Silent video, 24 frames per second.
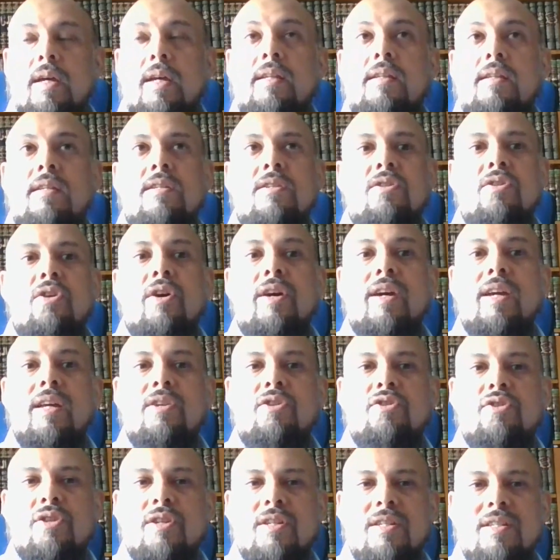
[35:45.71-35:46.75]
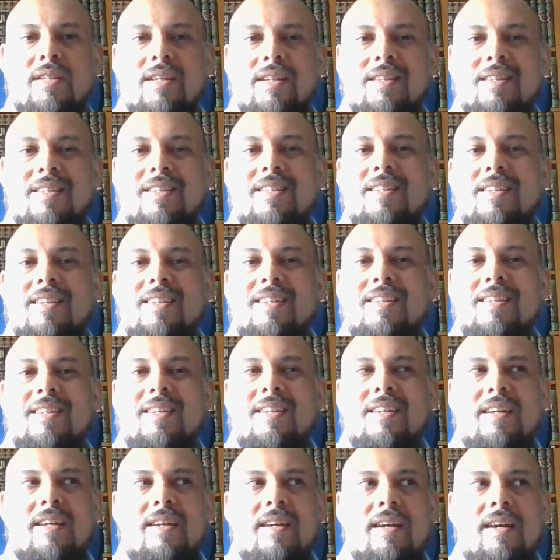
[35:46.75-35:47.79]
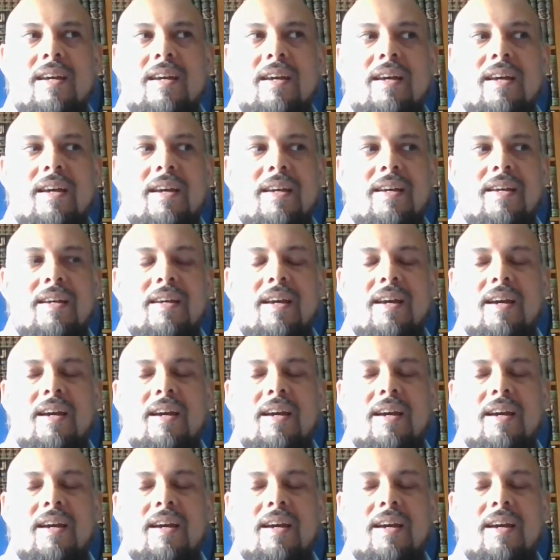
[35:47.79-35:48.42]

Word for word: It is not interest in the uh,